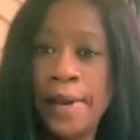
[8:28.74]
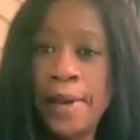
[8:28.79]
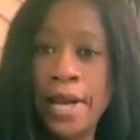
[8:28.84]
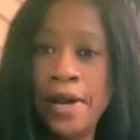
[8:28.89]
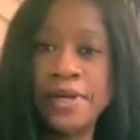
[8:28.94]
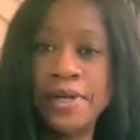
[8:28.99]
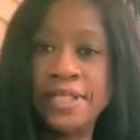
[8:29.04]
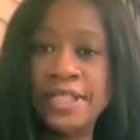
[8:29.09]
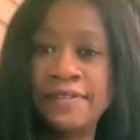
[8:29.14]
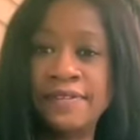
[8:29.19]

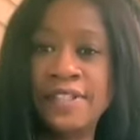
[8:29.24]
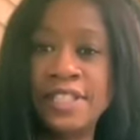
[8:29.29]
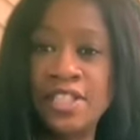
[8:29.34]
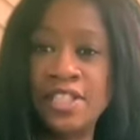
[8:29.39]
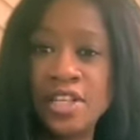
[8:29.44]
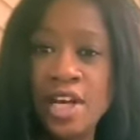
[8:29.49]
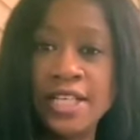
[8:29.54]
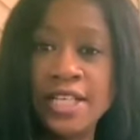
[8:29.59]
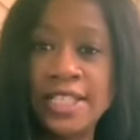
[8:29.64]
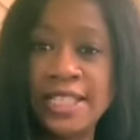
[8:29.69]
parents have to
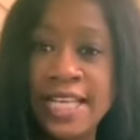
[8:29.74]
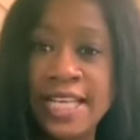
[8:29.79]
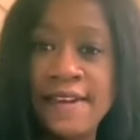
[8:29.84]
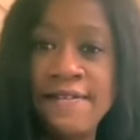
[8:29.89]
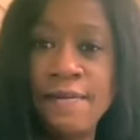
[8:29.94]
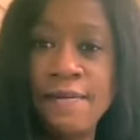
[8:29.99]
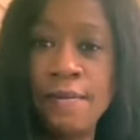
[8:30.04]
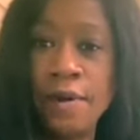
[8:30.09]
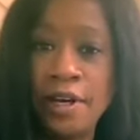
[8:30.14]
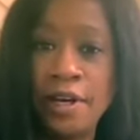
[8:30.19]
start
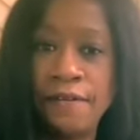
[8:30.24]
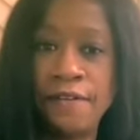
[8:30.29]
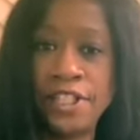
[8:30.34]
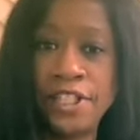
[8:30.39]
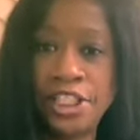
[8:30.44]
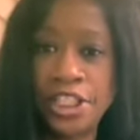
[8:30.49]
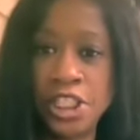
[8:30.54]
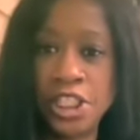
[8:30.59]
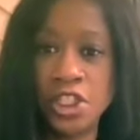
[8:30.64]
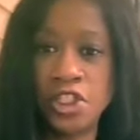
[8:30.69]
saving money for
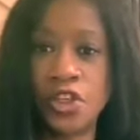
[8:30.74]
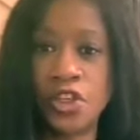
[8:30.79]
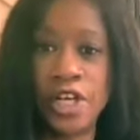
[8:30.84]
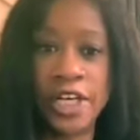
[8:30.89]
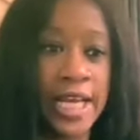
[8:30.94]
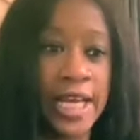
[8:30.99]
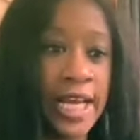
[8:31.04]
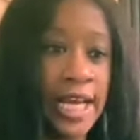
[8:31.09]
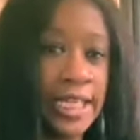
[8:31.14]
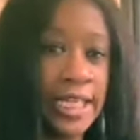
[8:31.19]

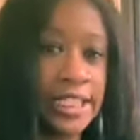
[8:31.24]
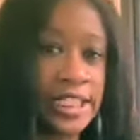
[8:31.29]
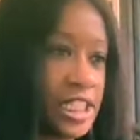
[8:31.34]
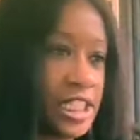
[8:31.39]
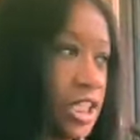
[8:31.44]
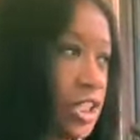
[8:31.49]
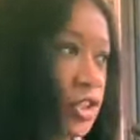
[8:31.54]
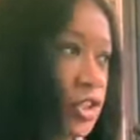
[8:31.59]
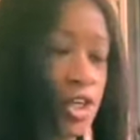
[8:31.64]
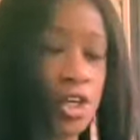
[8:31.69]
children.
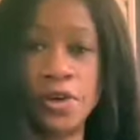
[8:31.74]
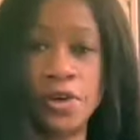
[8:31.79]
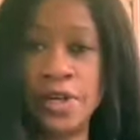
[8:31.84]
Children are